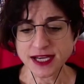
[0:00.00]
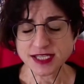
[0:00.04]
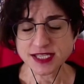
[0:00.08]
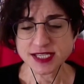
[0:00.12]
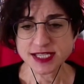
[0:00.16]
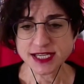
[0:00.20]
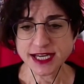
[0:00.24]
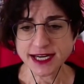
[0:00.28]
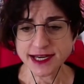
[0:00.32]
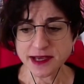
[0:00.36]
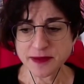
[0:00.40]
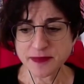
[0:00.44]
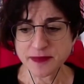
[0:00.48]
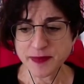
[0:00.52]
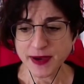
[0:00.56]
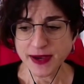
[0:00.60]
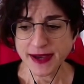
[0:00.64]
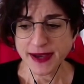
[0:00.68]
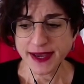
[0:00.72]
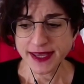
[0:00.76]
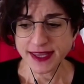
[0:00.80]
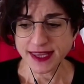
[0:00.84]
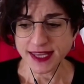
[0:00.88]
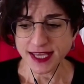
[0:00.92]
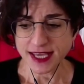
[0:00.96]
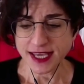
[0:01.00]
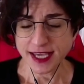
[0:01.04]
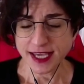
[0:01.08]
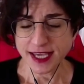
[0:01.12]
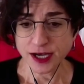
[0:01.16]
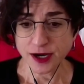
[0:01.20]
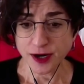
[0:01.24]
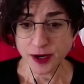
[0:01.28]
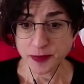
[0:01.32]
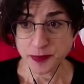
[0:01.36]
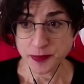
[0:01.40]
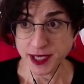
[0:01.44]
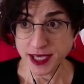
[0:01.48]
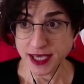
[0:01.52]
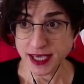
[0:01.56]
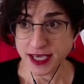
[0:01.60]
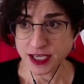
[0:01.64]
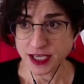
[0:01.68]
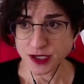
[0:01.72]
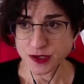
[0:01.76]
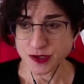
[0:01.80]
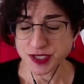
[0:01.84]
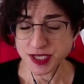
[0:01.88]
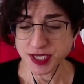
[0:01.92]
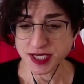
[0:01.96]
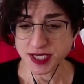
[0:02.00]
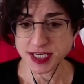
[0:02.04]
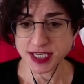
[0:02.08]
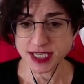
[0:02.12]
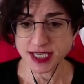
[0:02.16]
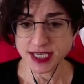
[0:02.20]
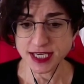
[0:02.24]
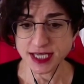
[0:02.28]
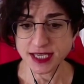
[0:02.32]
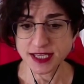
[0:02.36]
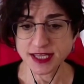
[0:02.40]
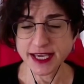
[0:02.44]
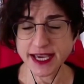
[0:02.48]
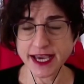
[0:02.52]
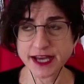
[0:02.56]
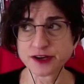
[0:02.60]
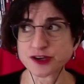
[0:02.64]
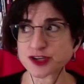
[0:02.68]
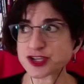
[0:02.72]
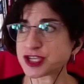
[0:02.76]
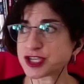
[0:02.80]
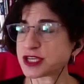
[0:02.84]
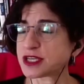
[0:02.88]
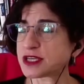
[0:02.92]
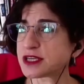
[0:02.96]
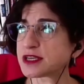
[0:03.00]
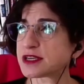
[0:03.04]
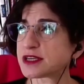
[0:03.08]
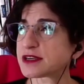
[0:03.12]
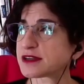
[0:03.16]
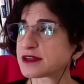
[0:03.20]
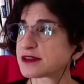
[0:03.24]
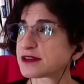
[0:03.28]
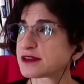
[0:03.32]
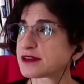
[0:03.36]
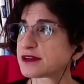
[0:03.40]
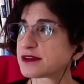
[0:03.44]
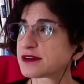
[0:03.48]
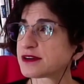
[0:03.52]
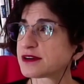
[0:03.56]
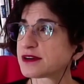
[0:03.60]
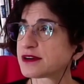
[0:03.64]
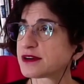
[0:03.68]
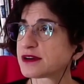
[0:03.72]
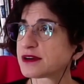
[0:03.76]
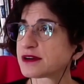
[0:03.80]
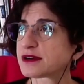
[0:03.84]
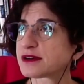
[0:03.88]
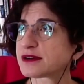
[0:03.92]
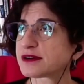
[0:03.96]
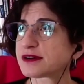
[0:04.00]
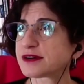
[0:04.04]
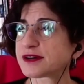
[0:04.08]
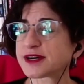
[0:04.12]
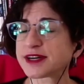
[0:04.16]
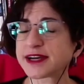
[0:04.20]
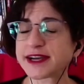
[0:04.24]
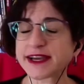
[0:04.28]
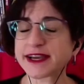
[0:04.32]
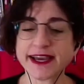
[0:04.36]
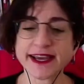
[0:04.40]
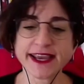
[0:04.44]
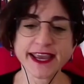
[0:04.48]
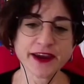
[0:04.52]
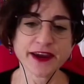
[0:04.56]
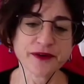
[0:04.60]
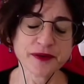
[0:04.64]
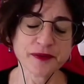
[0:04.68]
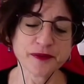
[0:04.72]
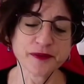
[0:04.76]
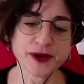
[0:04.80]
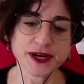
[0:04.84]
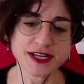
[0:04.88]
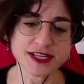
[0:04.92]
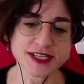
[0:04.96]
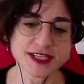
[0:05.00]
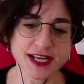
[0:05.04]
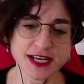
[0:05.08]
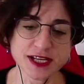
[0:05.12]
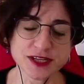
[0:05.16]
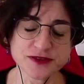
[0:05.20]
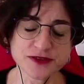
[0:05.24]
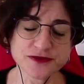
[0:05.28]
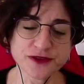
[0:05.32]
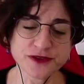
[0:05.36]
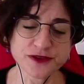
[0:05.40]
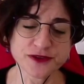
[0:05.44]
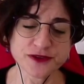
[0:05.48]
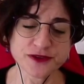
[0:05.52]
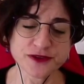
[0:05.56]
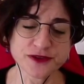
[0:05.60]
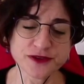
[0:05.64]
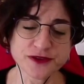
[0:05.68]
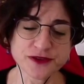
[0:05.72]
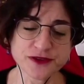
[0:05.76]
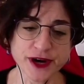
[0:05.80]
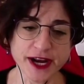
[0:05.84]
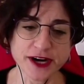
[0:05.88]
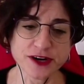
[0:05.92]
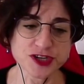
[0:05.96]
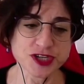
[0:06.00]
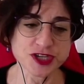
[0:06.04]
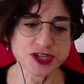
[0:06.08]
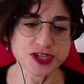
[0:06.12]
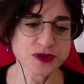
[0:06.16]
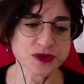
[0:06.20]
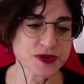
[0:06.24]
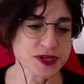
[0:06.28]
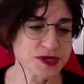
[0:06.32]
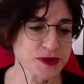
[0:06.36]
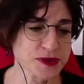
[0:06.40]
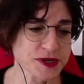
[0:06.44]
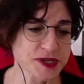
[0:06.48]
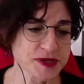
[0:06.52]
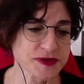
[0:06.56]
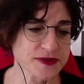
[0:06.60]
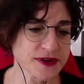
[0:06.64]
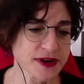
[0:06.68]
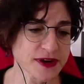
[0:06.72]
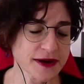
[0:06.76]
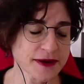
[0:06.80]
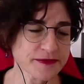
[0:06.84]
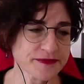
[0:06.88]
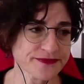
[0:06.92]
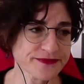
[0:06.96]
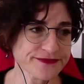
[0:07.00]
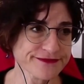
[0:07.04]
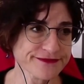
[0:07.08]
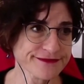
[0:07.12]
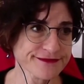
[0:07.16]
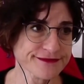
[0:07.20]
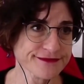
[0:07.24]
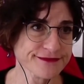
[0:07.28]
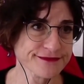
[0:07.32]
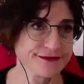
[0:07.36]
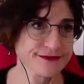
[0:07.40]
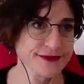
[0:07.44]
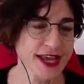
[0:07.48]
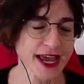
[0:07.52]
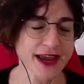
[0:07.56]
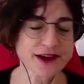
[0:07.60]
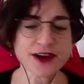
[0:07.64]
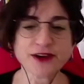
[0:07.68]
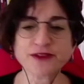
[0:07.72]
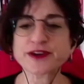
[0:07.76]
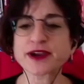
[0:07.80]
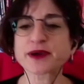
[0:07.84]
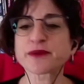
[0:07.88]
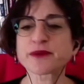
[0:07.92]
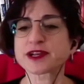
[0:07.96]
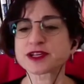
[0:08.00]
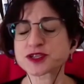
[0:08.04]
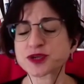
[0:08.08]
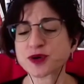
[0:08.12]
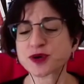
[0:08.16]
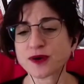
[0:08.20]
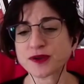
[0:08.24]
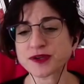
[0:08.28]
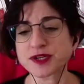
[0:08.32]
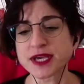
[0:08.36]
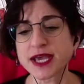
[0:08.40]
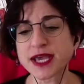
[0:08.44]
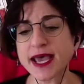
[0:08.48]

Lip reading: study by the ERP at UCT, the Energy, I can't remember what it stands for, Energy Resource, I forget what it's called,